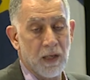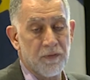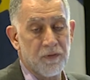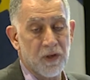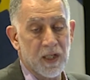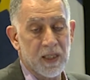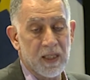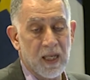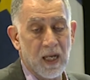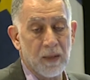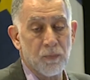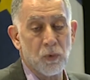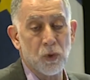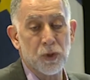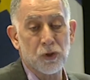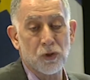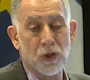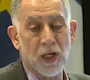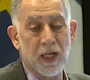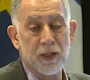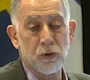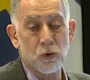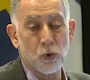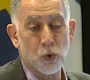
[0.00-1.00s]
time we
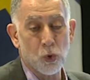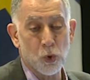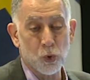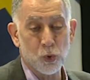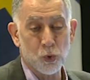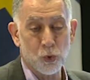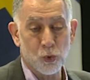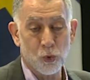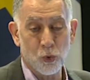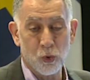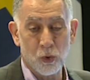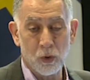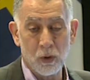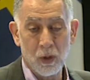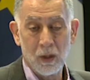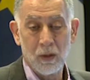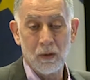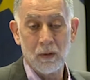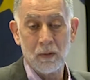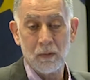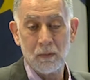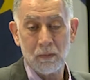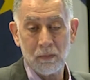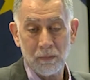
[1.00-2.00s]
try to control
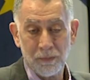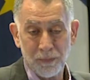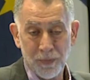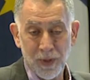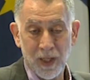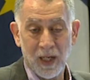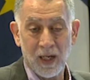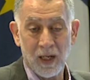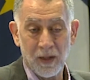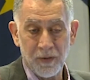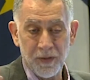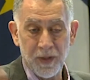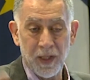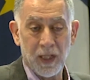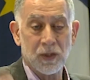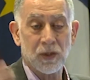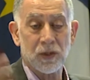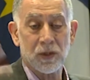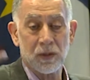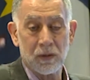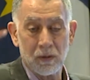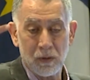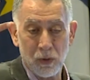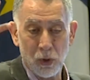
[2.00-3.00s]

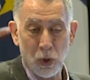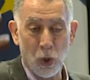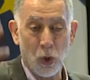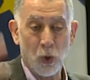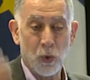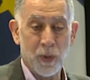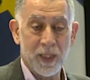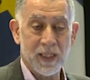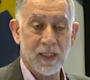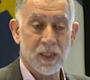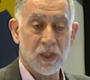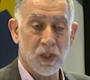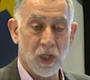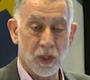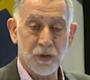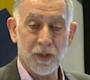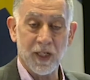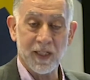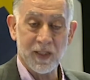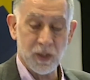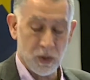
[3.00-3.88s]
that's no, it's not